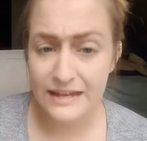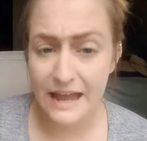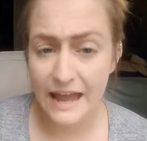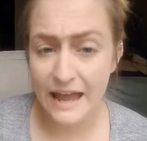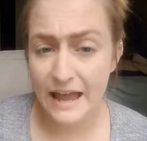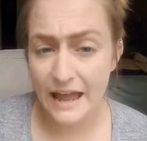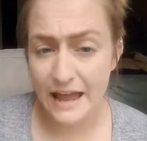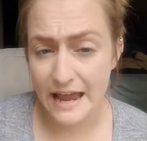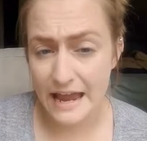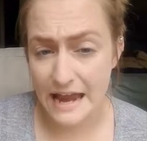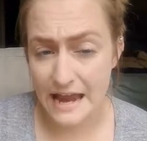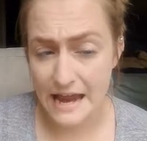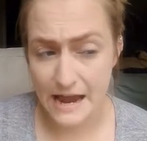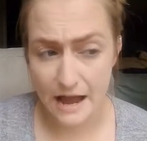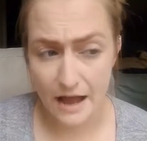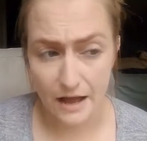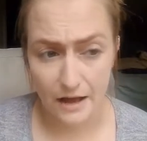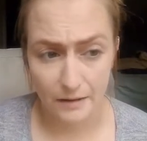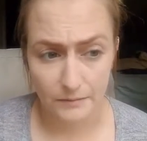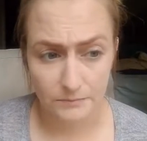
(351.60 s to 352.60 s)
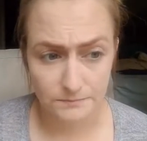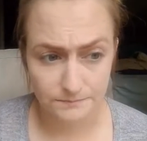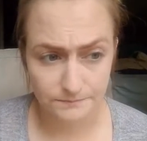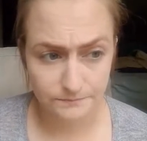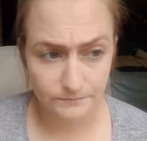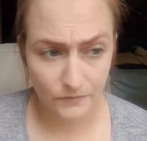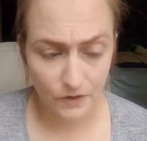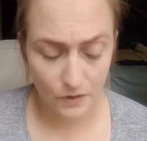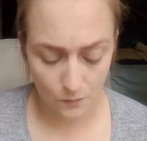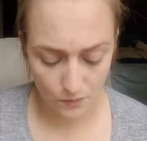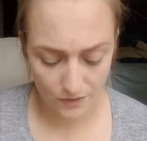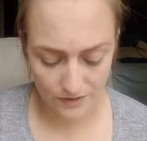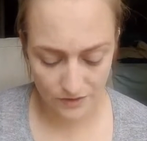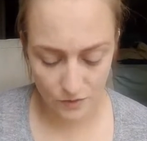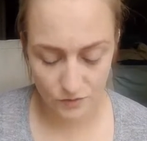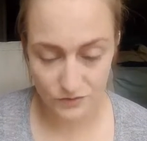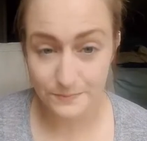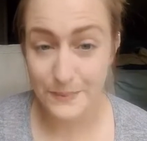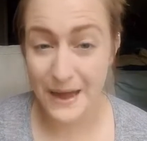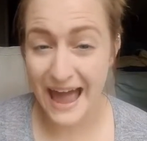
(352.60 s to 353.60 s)
get a one of
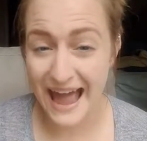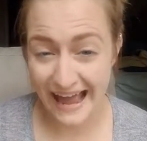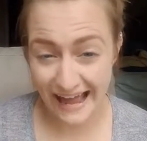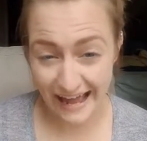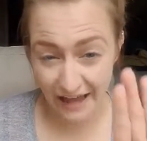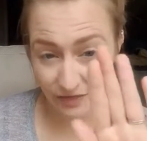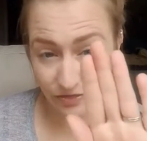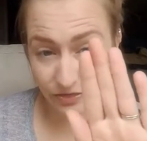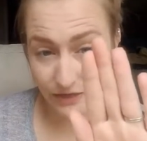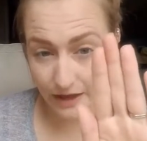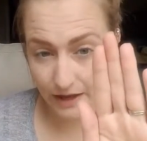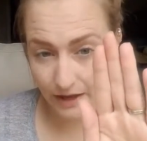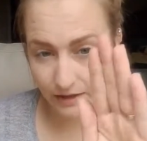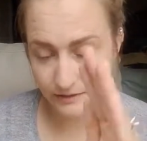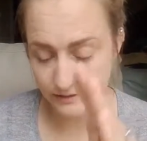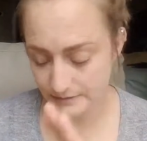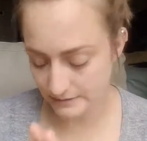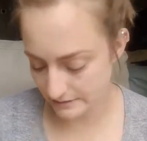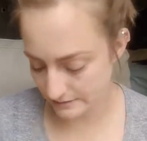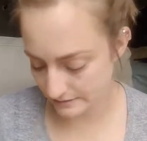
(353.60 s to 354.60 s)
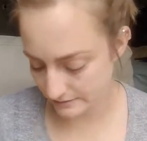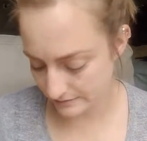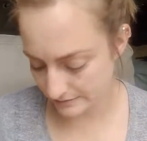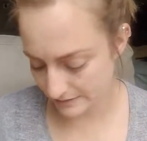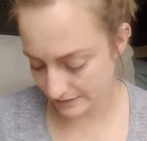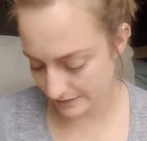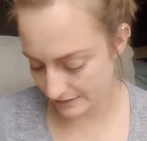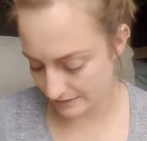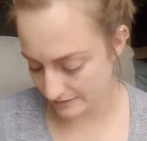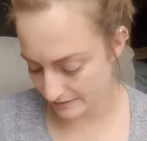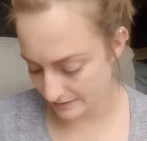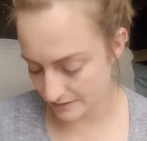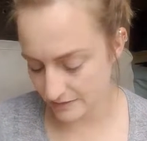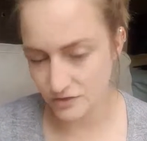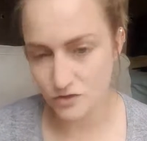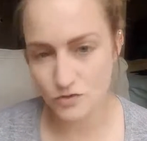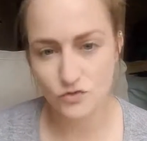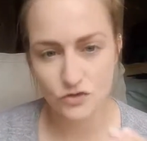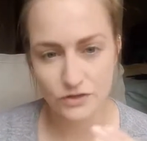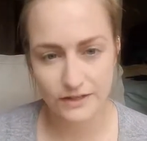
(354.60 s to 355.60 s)
those pad things that
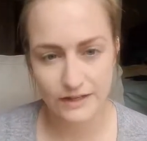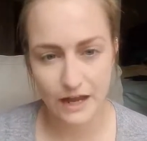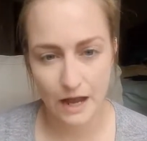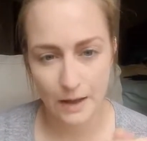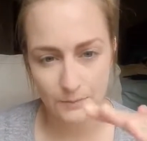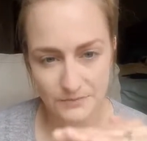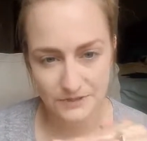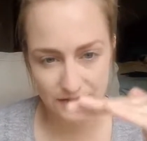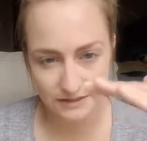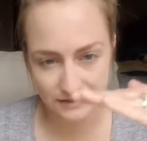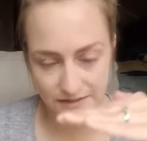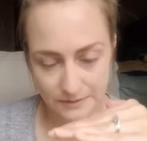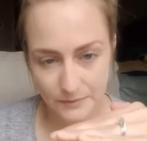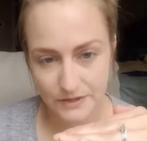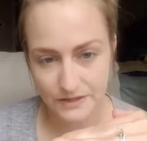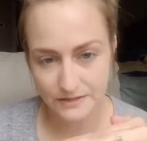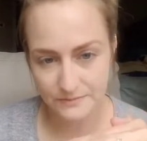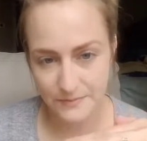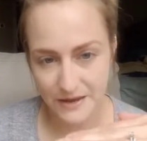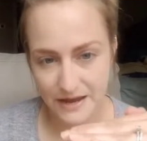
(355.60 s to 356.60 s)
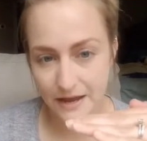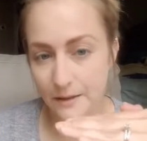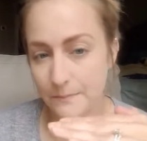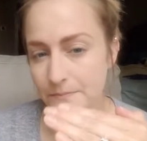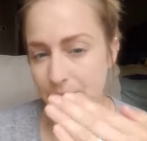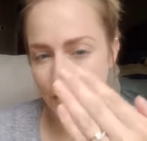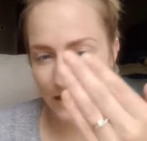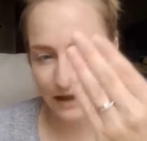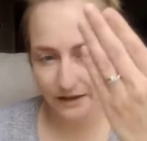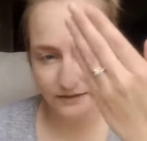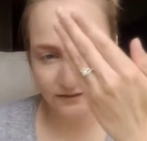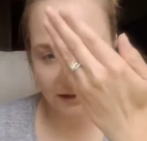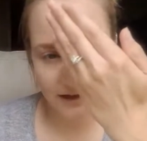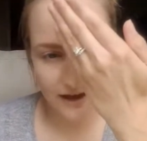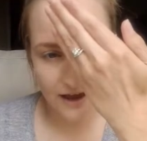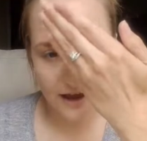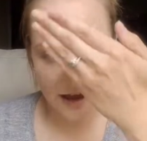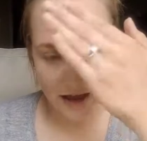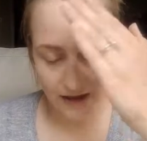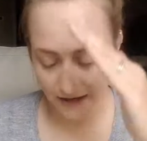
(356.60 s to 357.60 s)
usually comes in some of these makeup things,
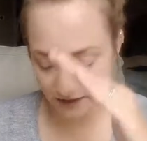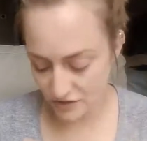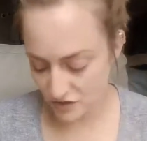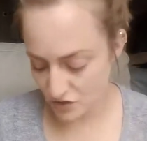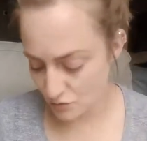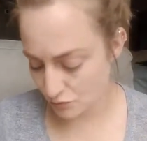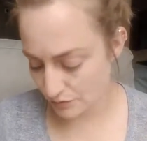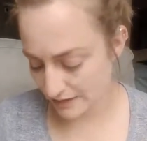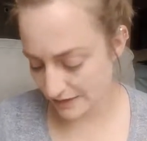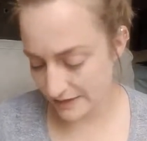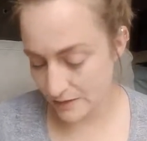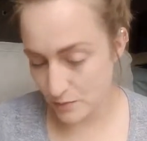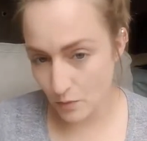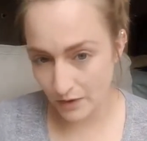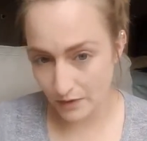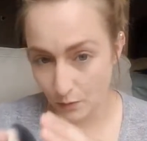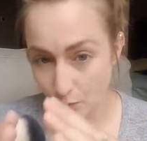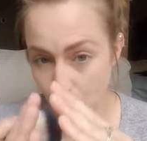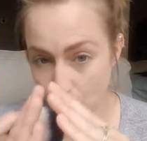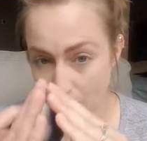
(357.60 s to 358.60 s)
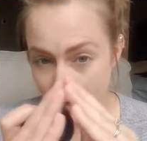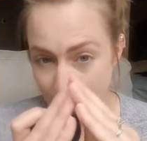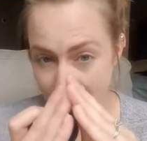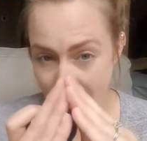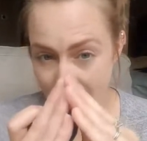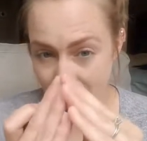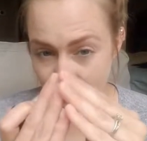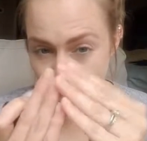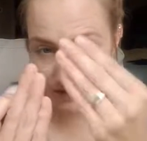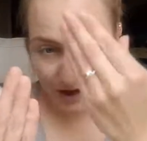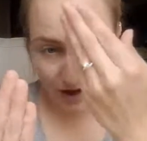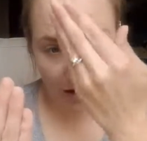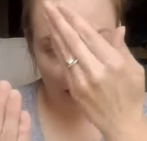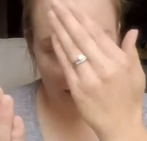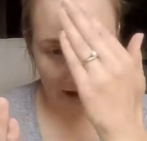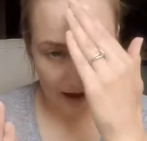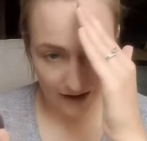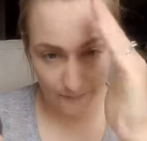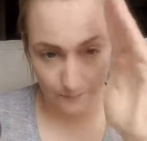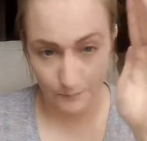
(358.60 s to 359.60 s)
and you really want to work it in
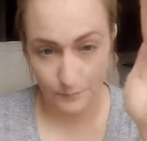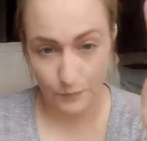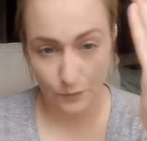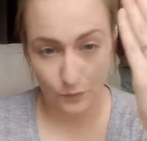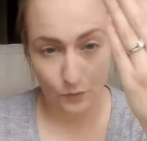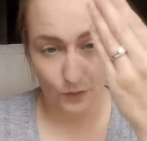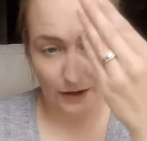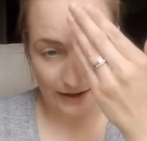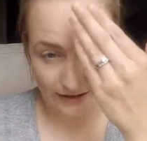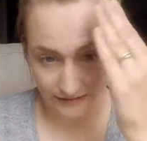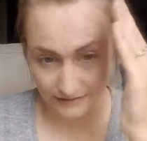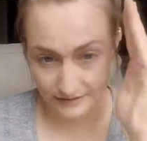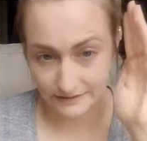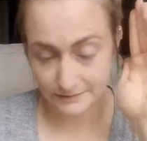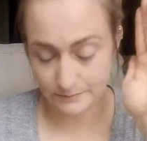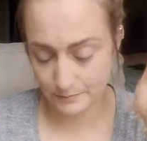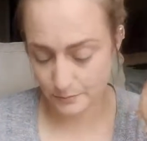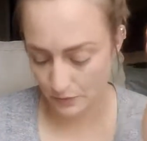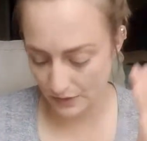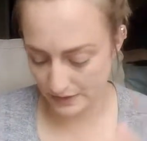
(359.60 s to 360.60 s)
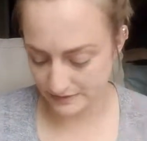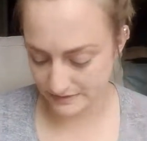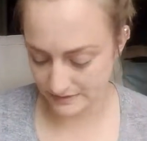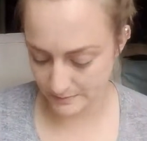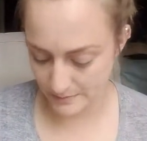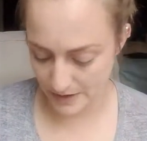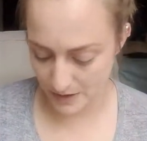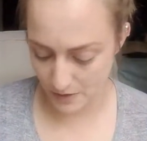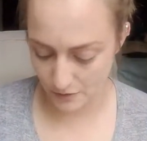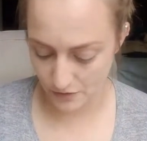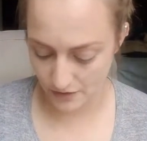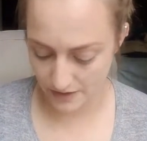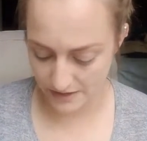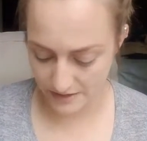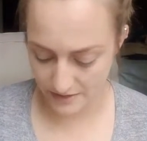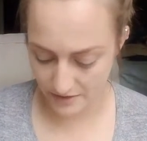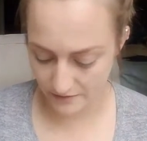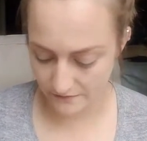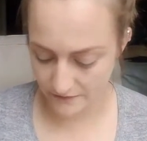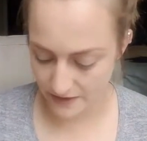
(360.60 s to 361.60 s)
there and press the powder
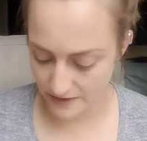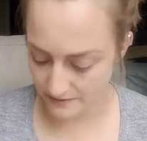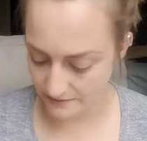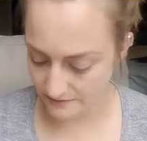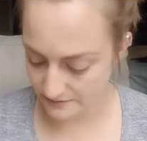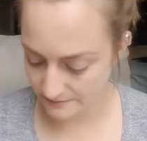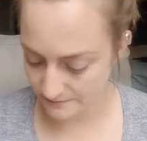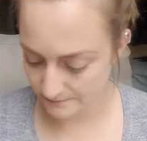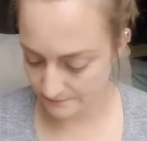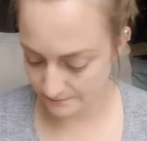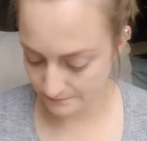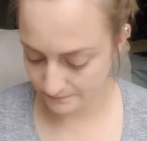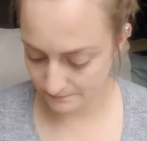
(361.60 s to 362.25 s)
into your face.